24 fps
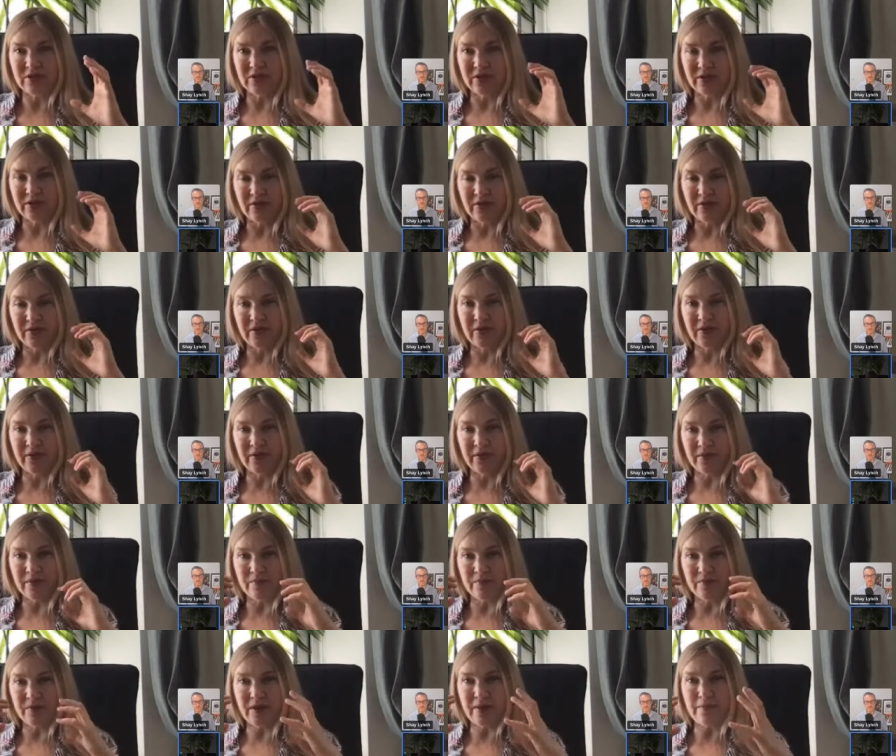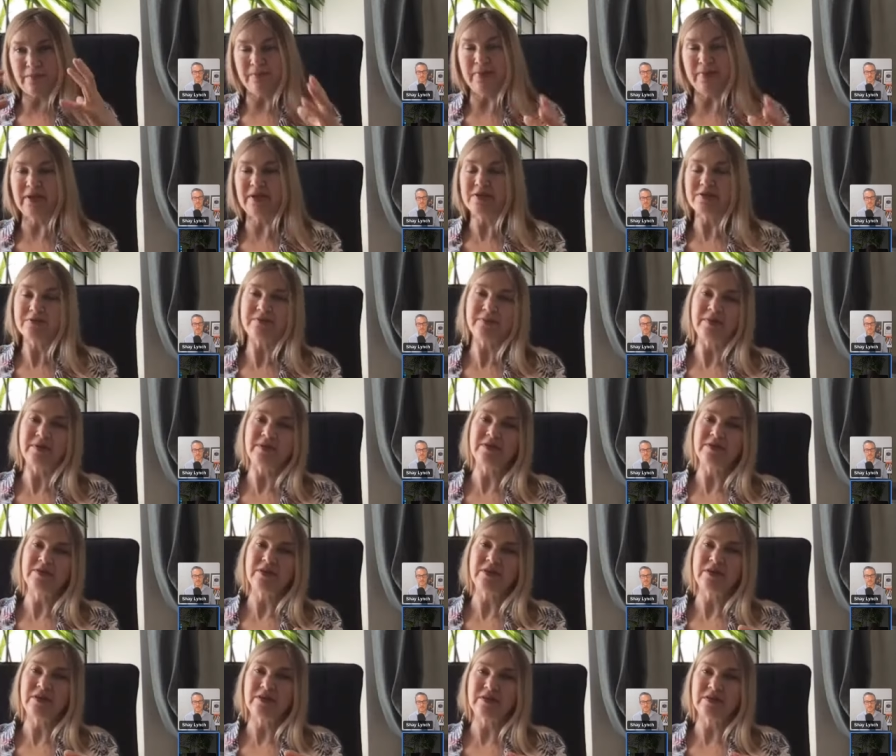mm. uh, commitment,
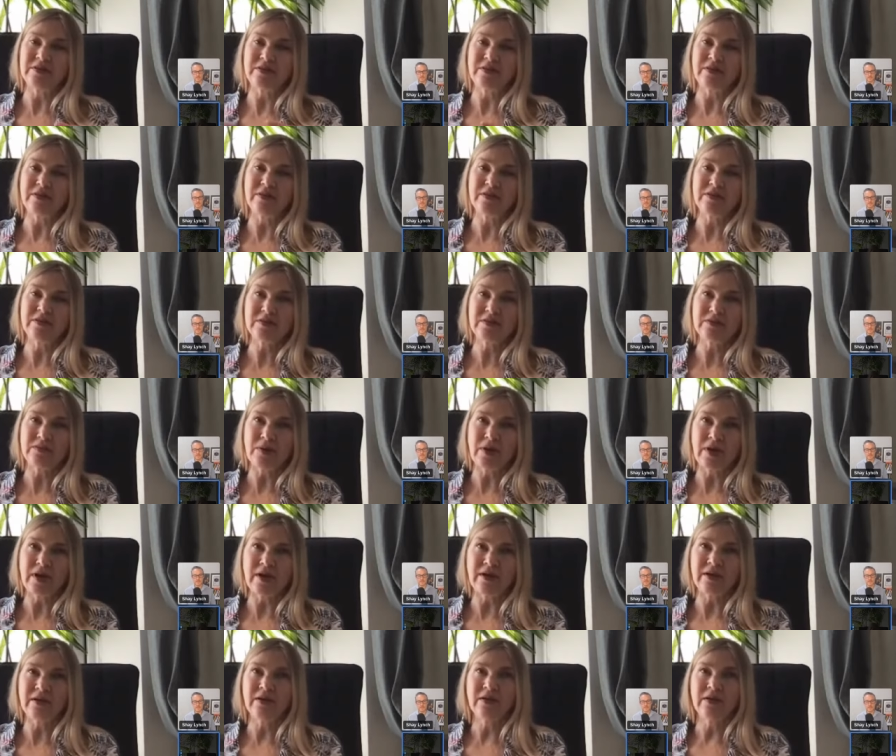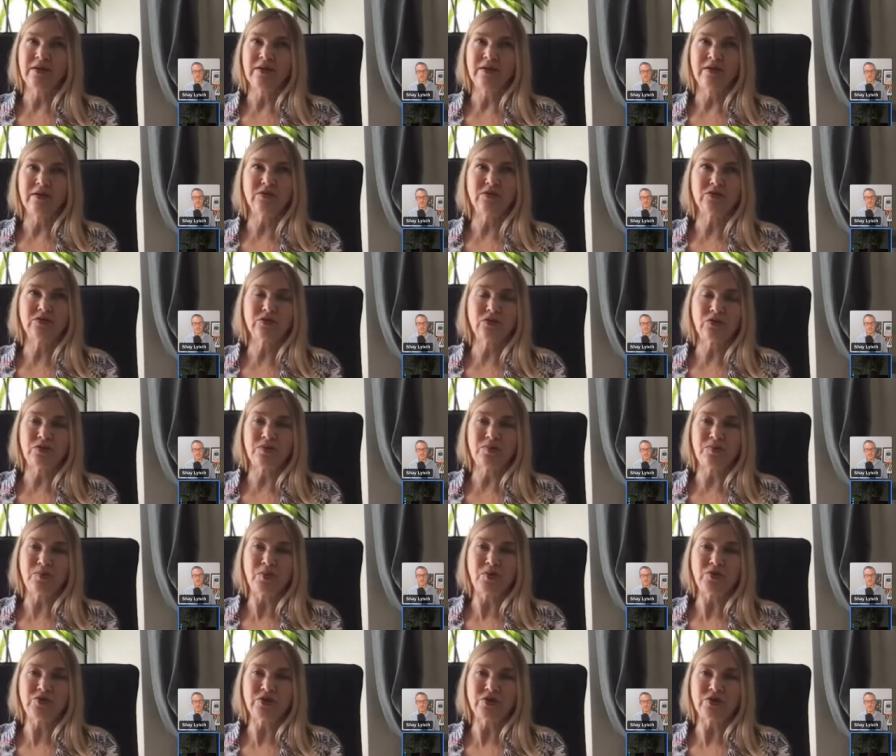and that's why it is so
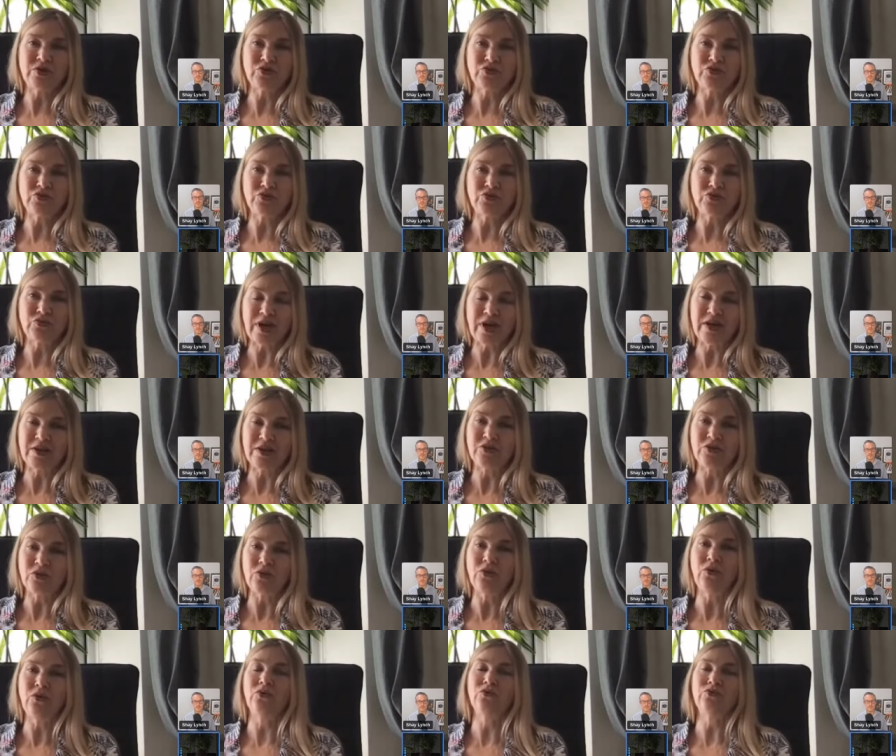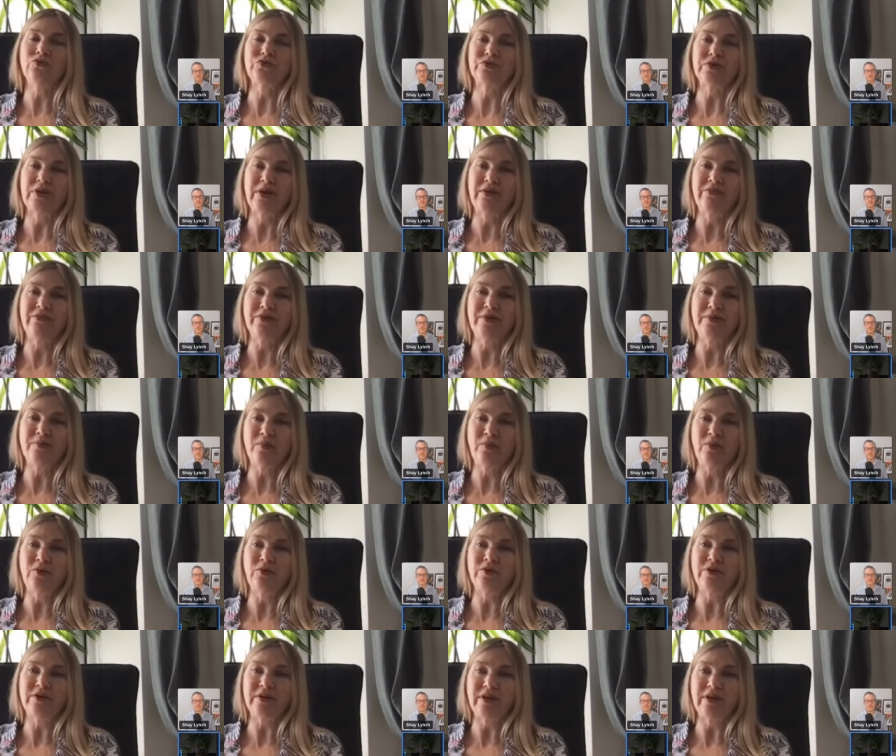important to write your goals every
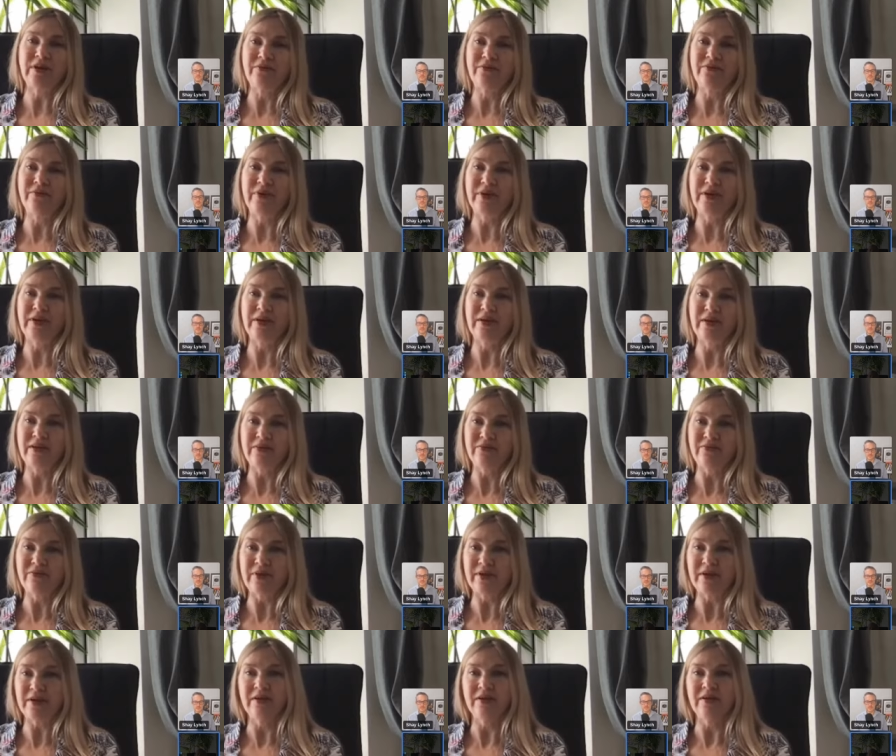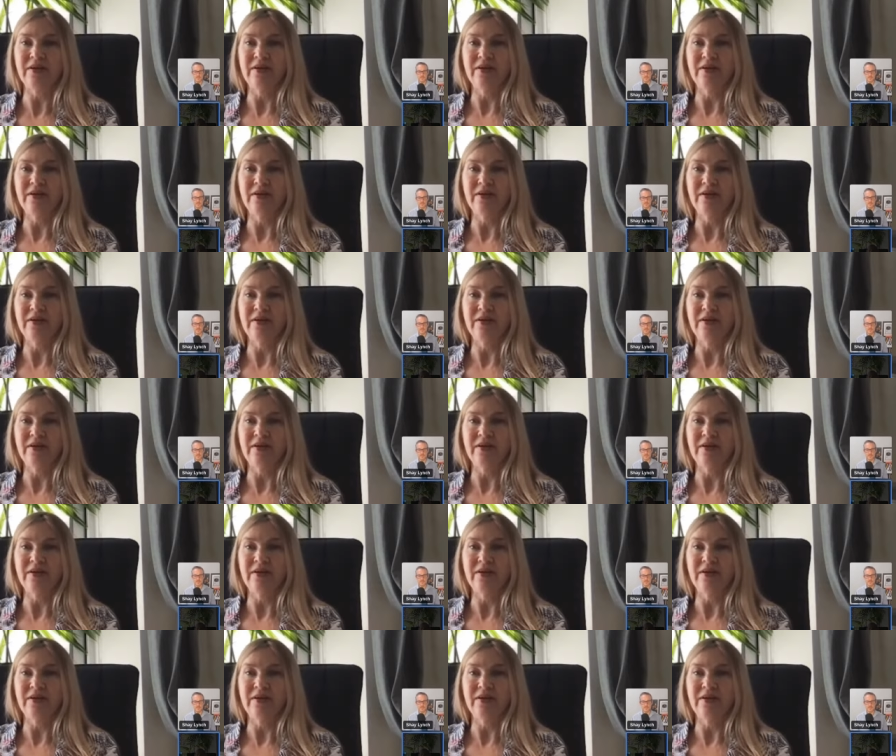morning, every evening,